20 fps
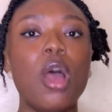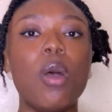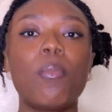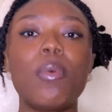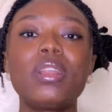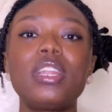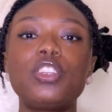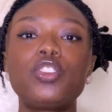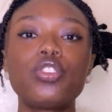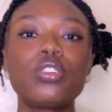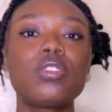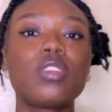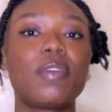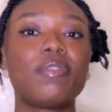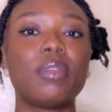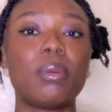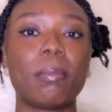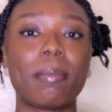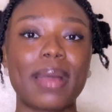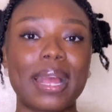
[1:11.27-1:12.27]
But the truth of
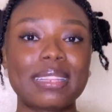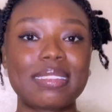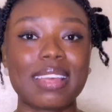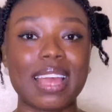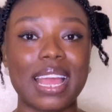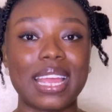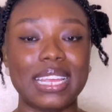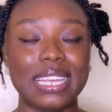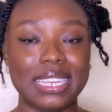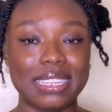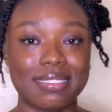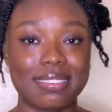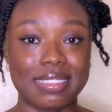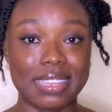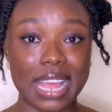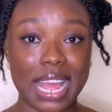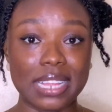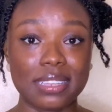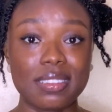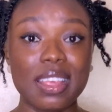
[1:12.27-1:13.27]
the matter is
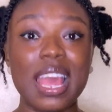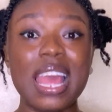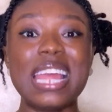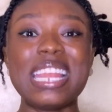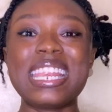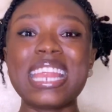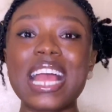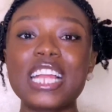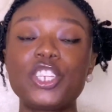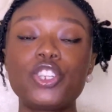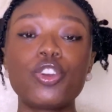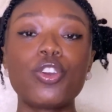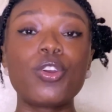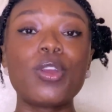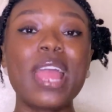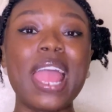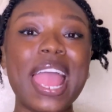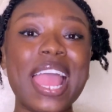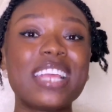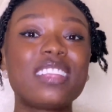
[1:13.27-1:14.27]
that natural
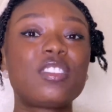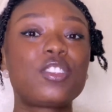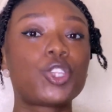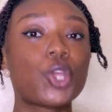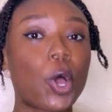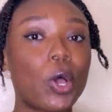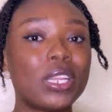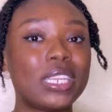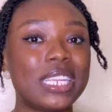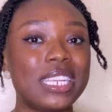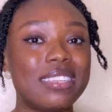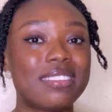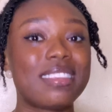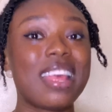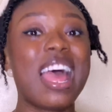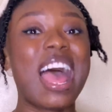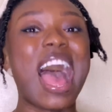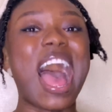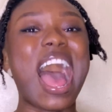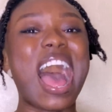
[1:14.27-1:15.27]
hair studies
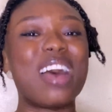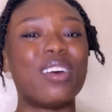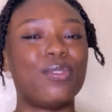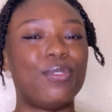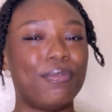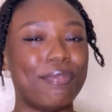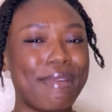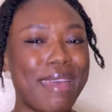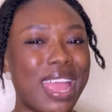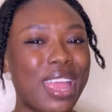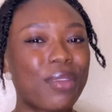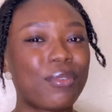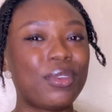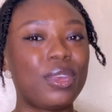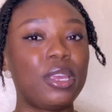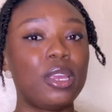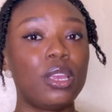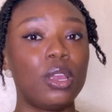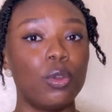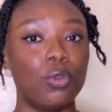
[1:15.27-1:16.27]
are
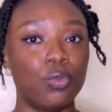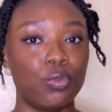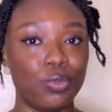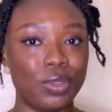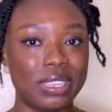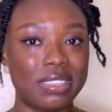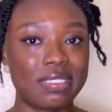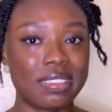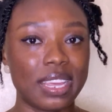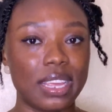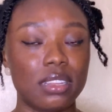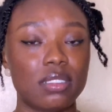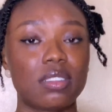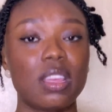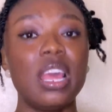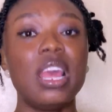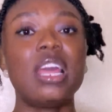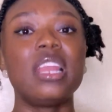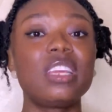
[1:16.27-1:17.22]
very recent.